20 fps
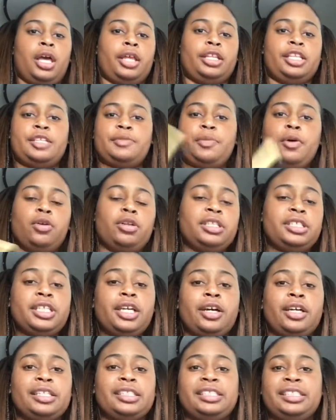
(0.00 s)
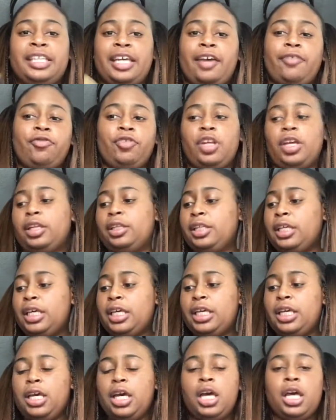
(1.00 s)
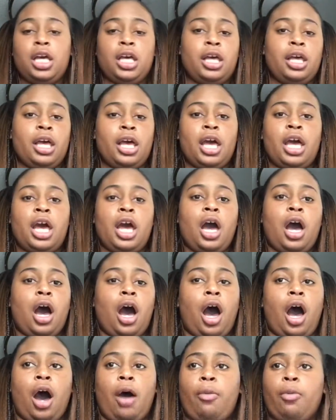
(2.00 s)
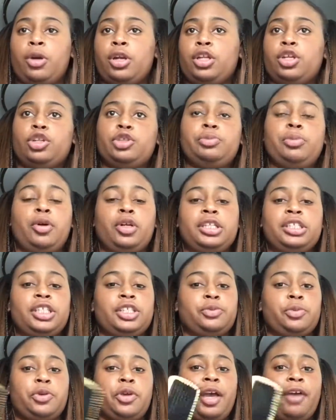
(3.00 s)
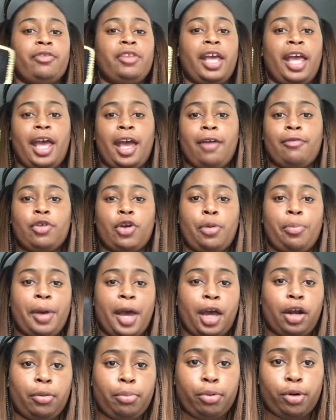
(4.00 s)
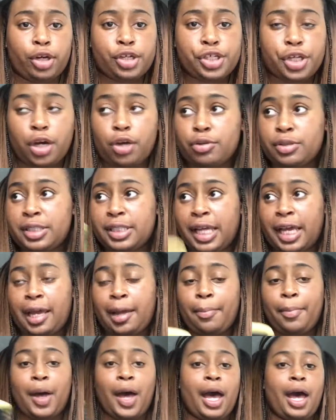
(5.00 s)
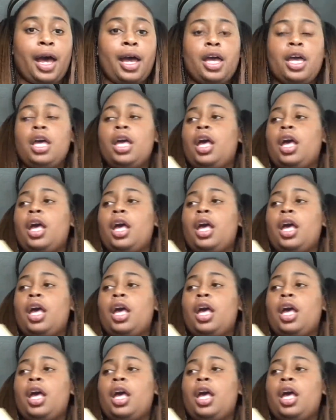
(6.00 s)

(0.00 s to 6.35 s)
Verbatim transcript: This ponytail is definitely um, one of those ponytails where you have to have your paddle brush on standby.